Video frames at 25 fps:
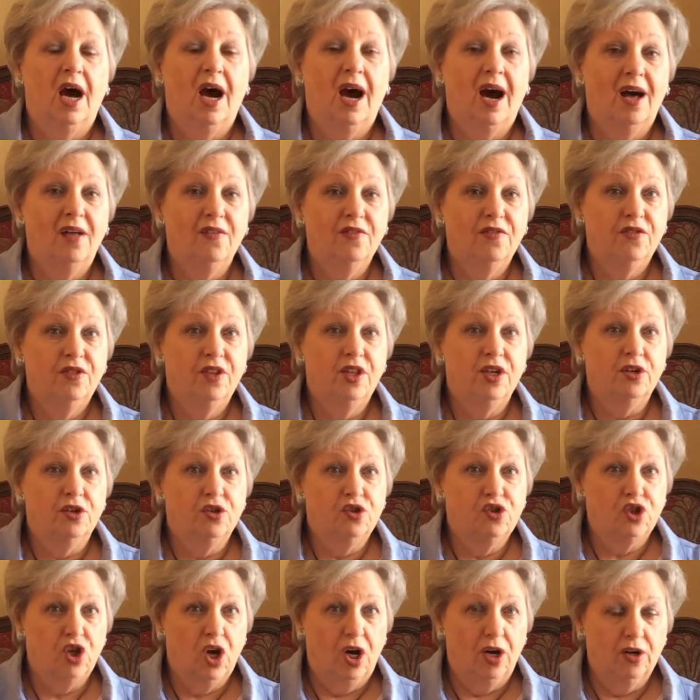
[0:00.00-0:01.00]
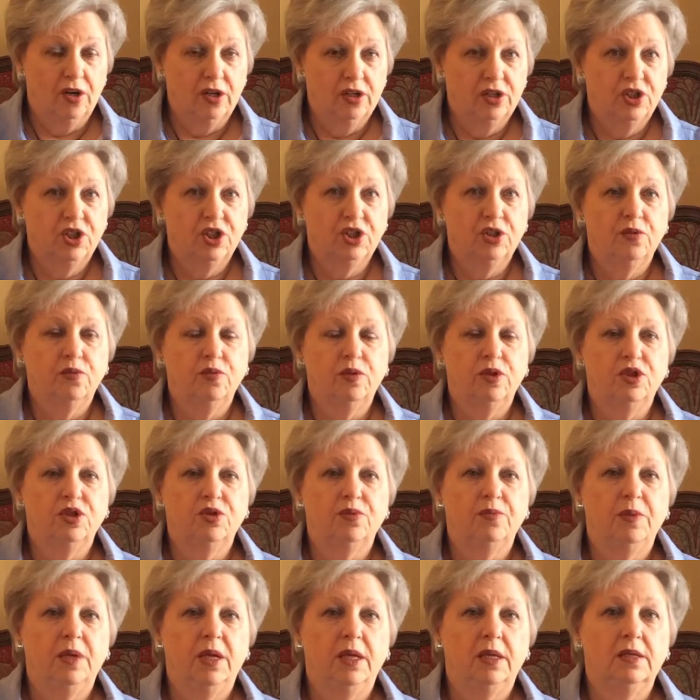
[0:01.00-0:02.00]
undercharged,
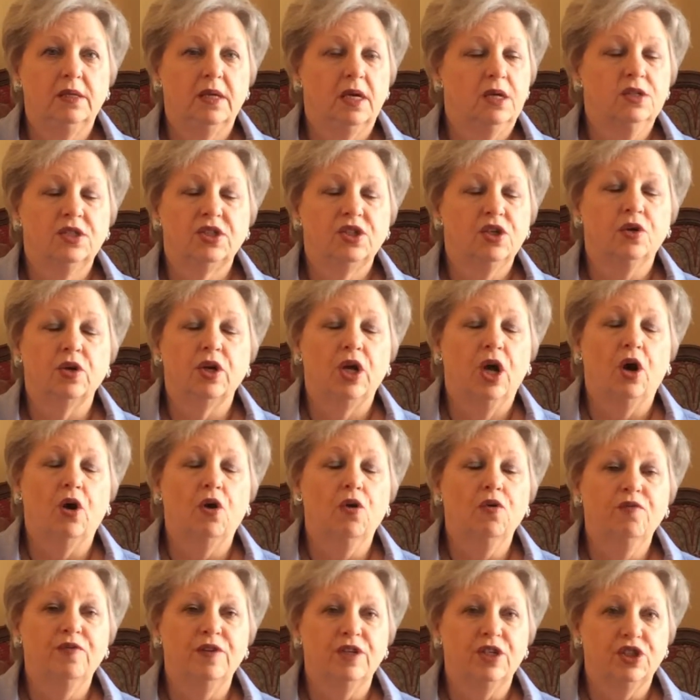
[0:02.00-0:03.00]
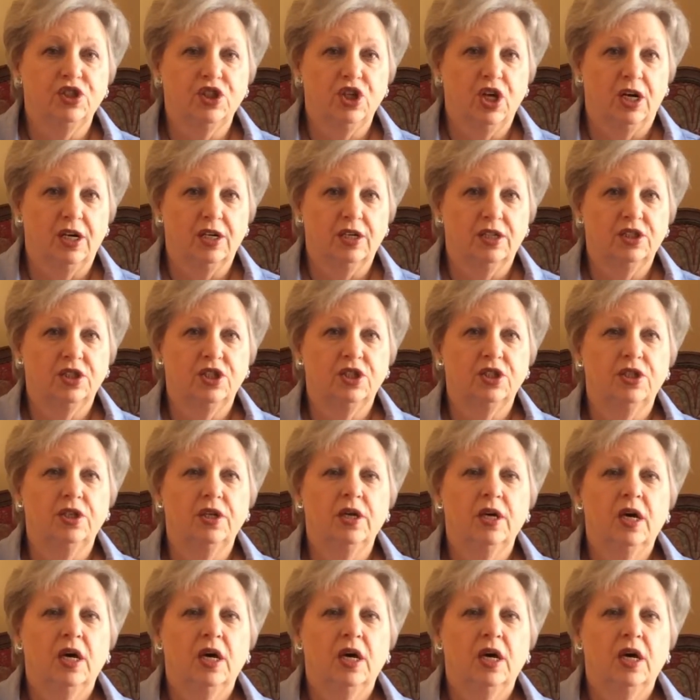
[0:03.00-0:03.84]
which means overcharged,